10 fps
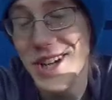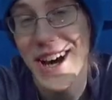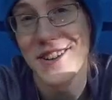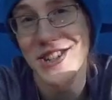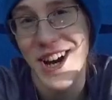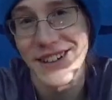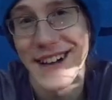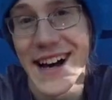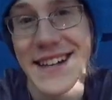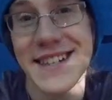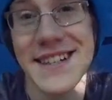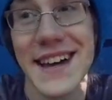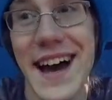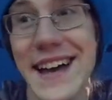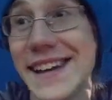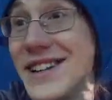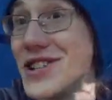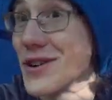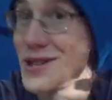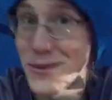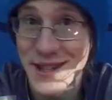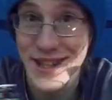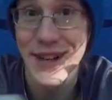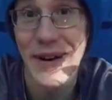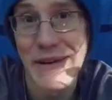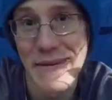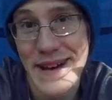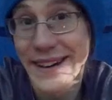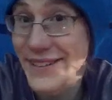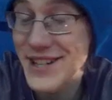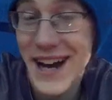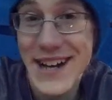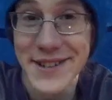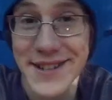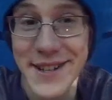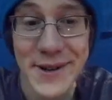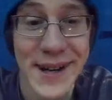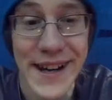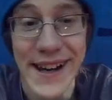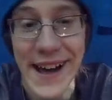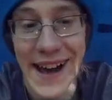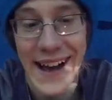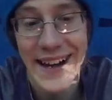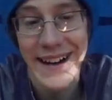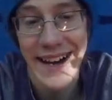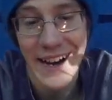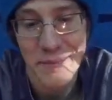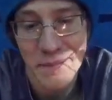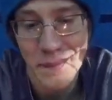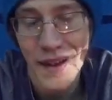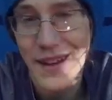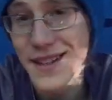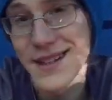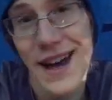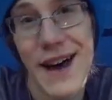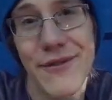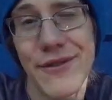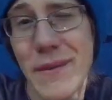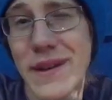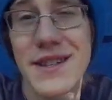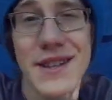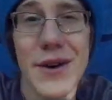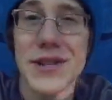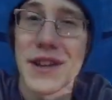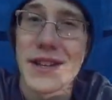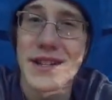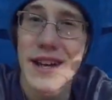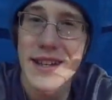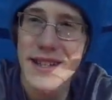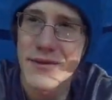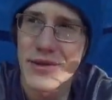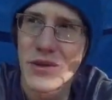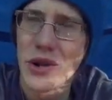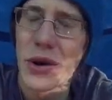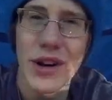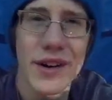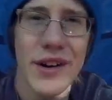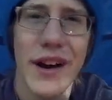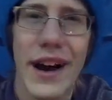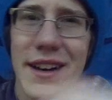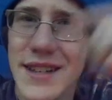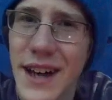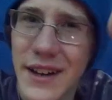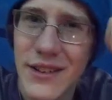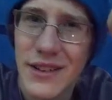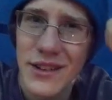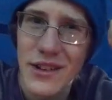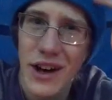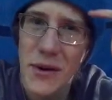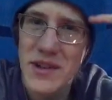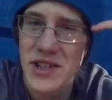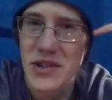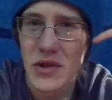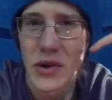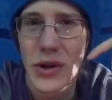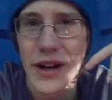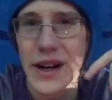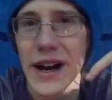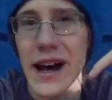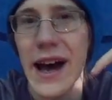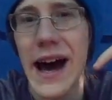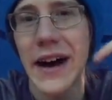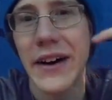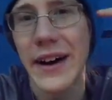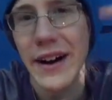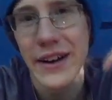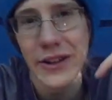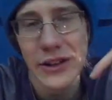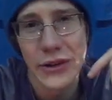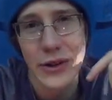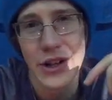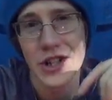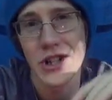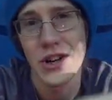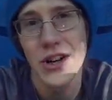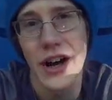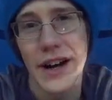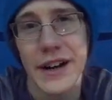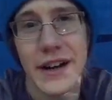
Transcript: Check out his channel, guys. He enjoys whiskey quite a bit, which I do too. And he's from the East Coast. I think he's said New York. He's got always a New York hat on and a New York shirt on,